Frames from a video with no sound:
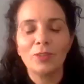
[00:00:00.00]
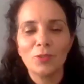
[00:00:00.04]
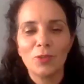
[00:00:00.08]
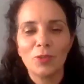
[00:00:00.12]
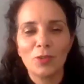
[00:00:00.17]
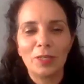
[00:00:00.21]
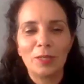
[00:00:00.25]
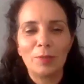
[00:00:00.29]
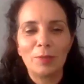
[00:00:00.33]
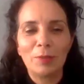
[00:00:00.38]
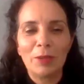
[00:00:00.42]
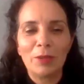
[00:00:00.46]

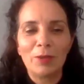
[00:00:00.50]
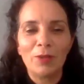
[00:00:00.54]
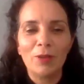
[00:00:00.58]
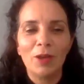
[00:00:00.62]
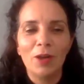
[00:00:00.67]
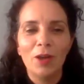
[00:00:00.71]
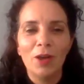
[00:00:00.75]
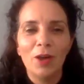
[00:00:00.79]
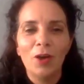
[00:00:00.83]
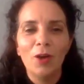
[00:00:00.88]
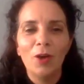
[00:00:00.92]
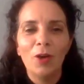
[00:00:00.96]
talking about
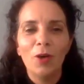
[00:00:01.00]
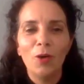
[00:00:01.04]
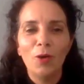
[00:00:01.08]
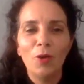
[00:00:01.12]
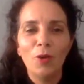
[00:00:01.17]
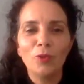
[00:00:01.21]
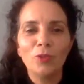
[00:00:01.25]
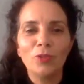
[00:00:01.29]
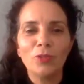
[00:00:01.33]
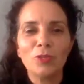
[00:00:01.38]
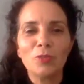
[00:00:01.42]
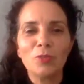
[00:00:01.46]

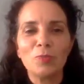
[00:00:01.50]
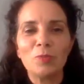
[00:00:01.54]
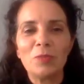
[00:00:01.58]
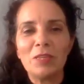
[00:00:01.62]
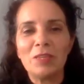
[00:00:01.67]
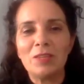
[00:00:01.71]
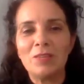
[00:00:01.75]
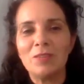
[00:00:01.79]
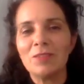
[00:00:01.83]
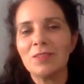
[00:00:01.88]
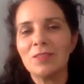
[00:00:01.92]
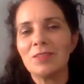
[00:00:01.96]
all the
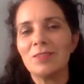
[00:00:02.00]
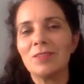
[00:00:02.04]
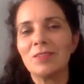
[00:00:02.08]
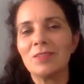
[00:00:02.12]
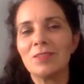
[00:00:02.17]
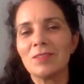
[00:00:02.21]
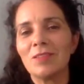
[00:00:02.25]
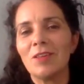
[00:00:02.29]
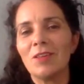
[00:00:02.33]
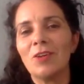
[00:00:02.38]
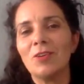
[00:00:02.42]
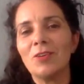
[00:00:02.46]
smears and the
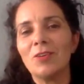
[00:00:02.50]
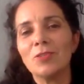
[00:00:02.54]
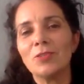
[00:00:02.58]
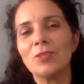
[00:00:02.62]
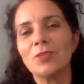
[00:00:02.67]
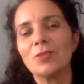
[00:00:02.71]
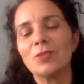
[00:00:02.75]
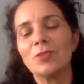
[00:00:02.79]
slurs.